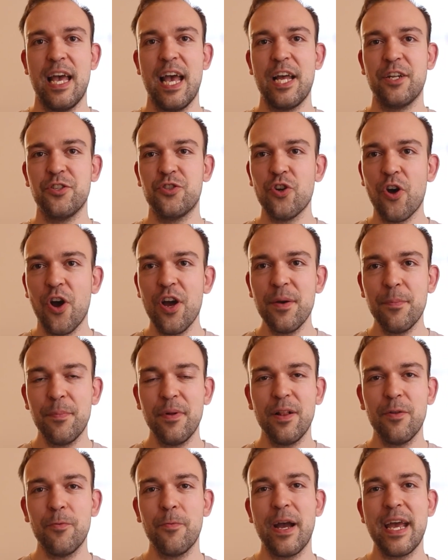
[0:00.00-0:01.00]

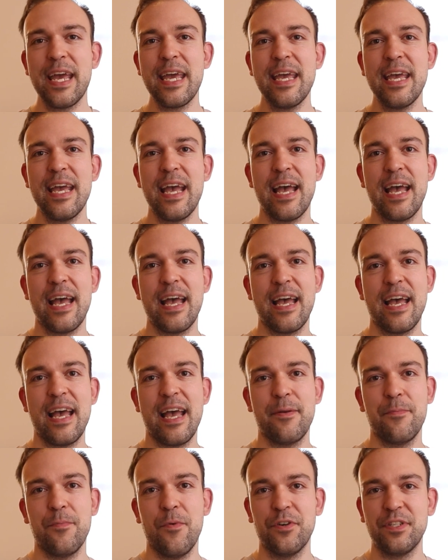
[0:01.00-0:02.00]
enjoyable way
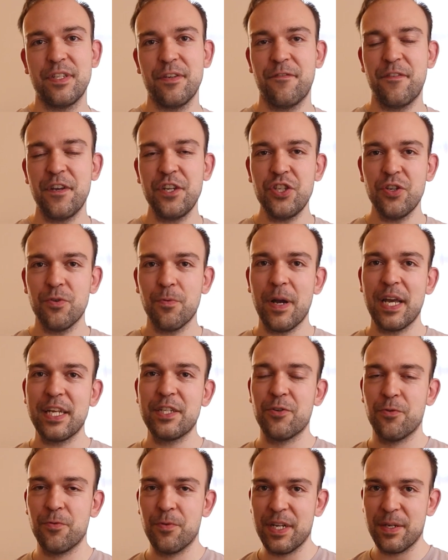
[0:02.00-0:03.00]
and most efficient way
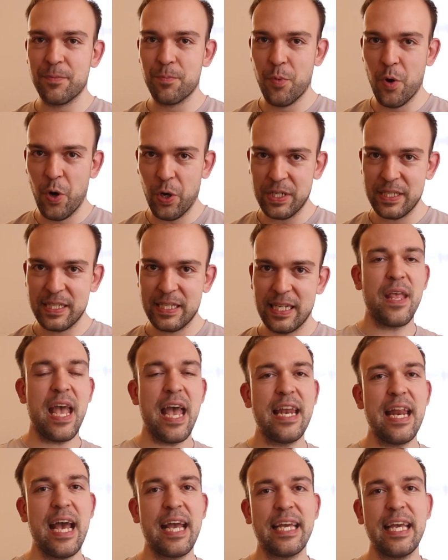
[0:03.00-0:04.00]
to read books,
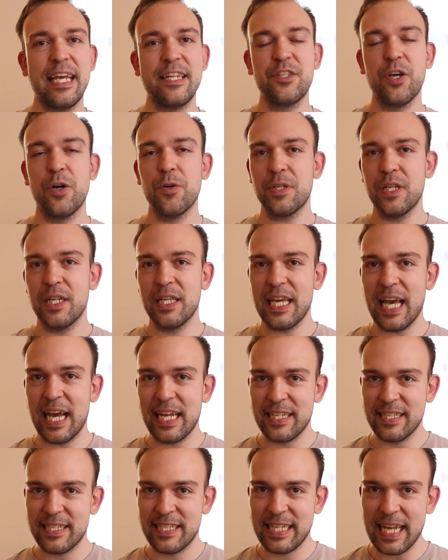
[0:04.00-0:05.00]
and I can totally
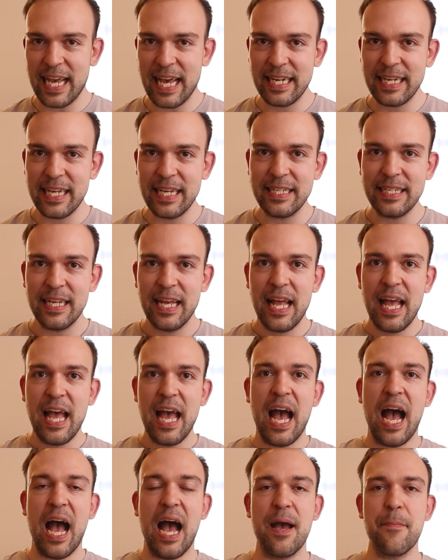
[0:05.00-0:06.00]
understand it.
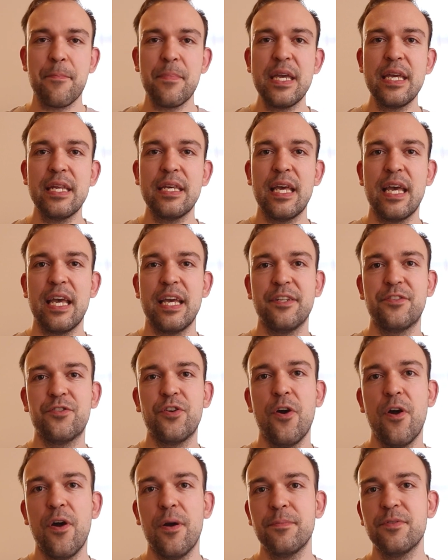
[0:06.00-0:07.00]
I mean, in
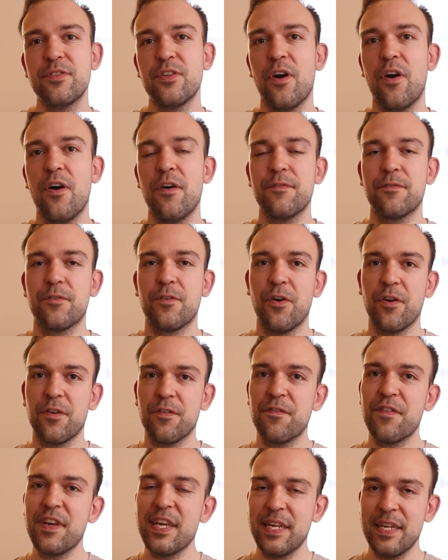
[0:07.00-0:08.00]
terms of
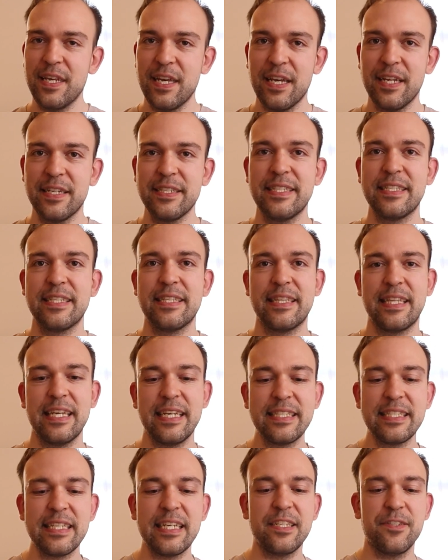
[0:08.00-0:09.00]
convenience,
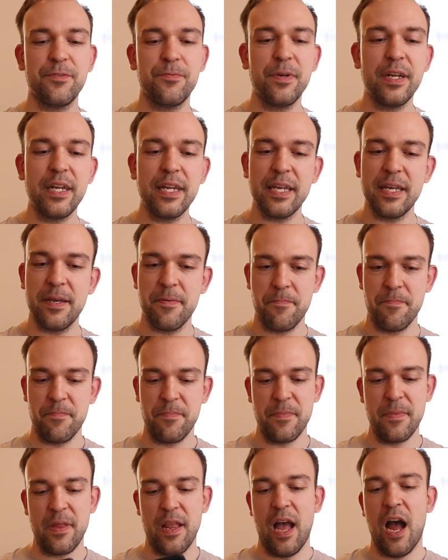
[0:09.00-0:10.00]
this is really
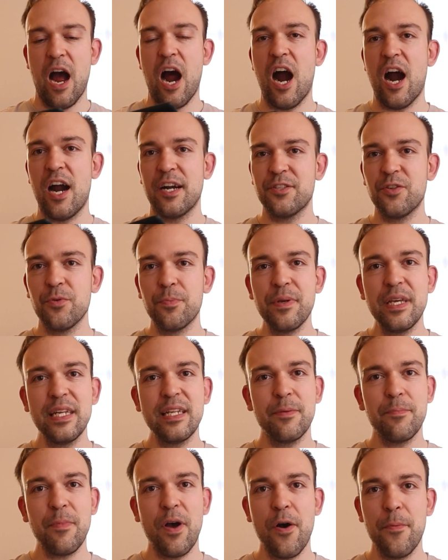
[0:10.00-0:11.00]
hard to beat
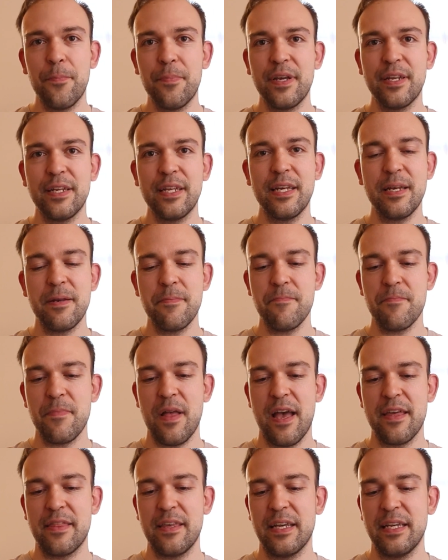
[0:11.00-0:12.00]
in my opinion.
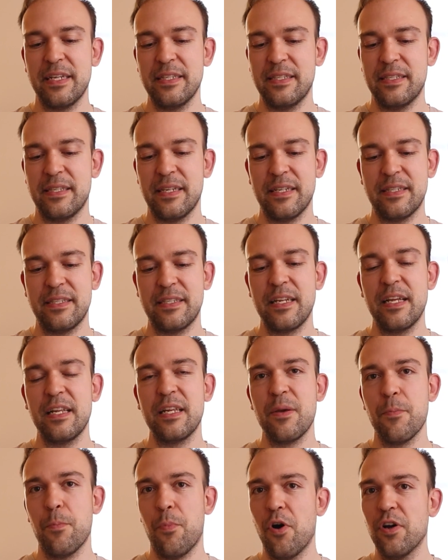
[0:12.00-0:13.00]
I think it's
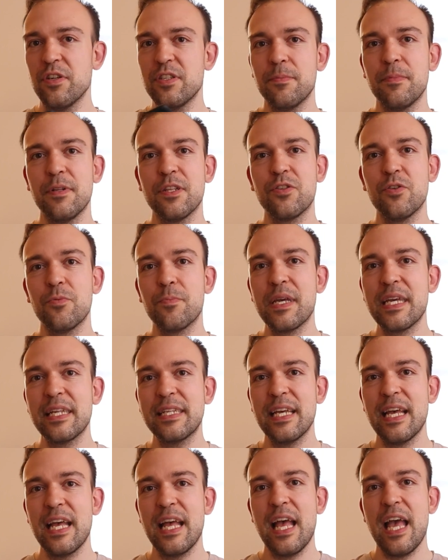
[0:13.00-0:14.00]
nearly impossible to
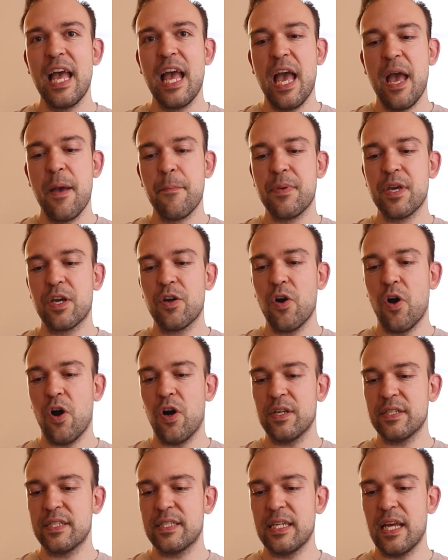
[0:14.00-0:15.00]
beat,
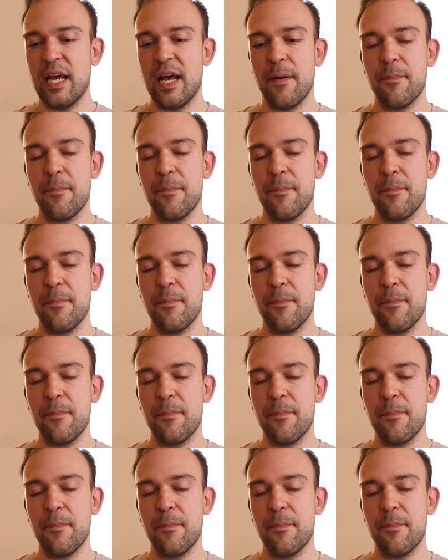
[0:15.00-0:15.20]
because